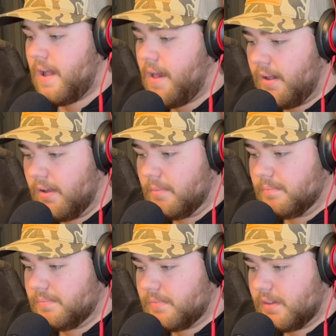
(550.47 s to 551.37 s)

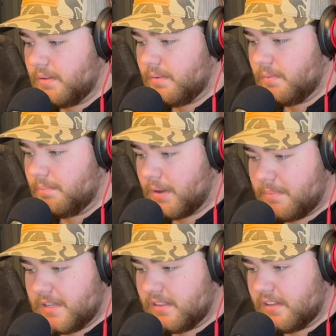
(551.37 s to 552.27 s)
But
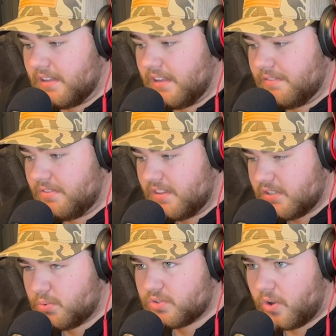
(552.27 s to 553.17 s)
I mean, if
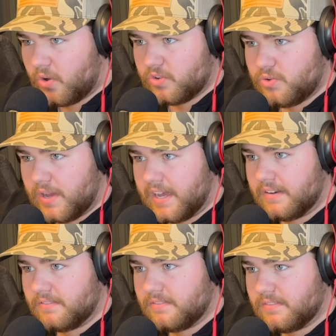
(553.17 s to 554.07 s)
this was all you
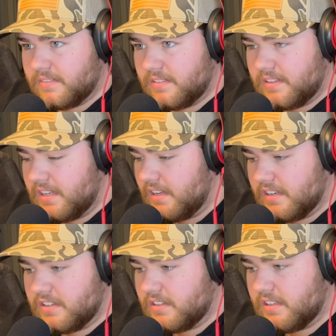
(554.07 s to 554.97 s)
had, then
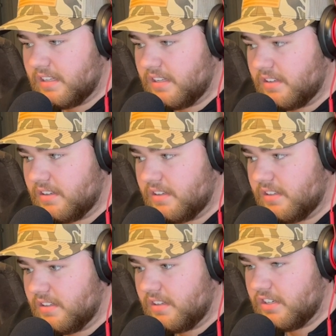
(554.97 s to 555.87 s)
it
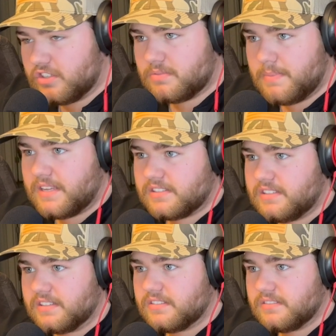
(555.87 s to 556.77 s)
just makes
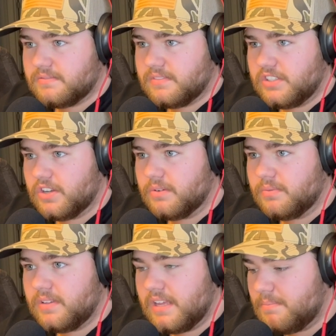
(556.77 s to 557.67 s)
sense.
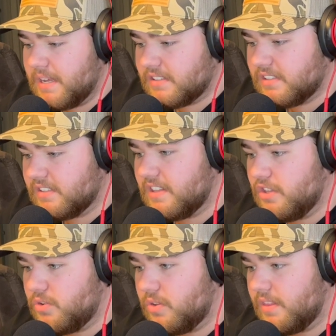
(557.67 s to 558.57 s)
It makes sense
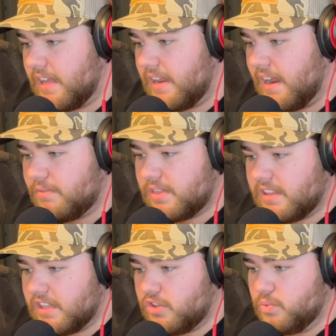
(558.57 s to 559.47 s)
that
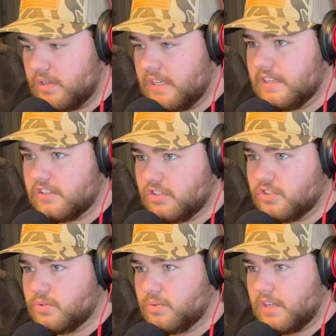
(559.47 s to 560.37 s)
everything that you needed to
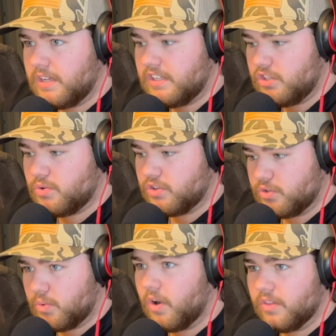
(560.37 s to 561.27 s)
do, you could
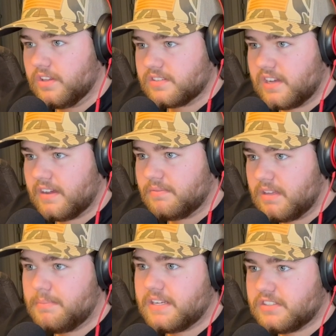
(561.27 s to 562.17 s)
do on this guy.
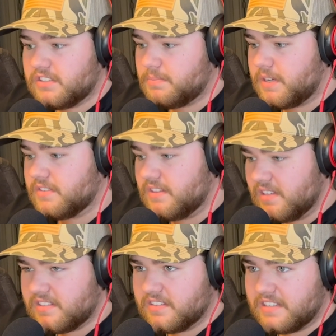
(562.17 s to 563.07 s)
It makes sense because
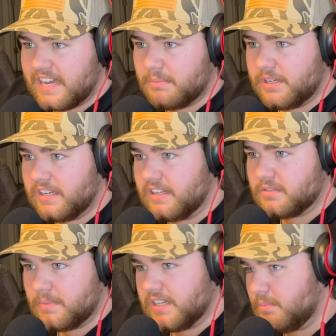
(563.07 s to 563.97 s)
this is a tablet and
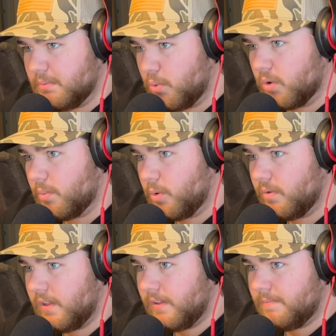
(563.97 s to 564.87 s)
it's made to be portable.
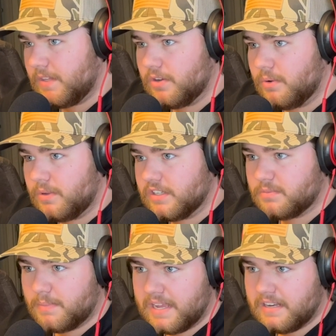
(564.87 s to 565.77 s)

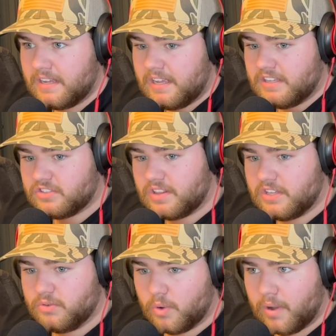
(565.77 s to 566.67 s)
It's made so that
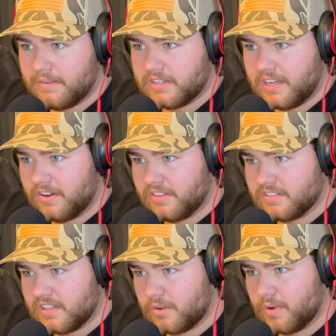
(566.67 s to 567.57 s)
you don't have to carry
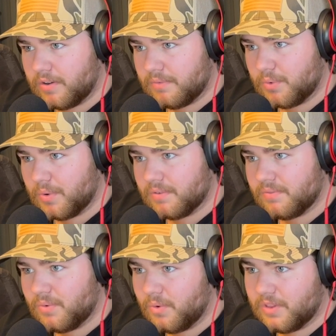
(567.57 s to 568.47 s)
this thing around everywhere,
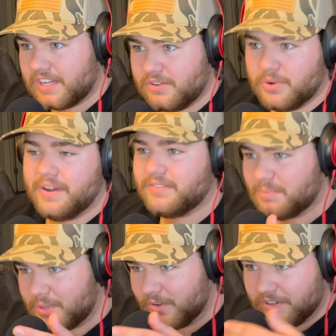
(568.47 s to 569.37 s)
or like you don't have
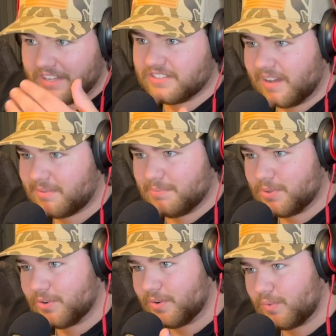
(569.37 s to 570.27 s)
to bring your desktop
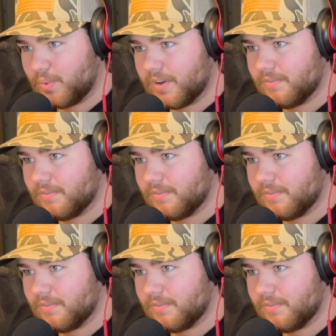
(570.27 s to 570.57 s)
computer everywhere.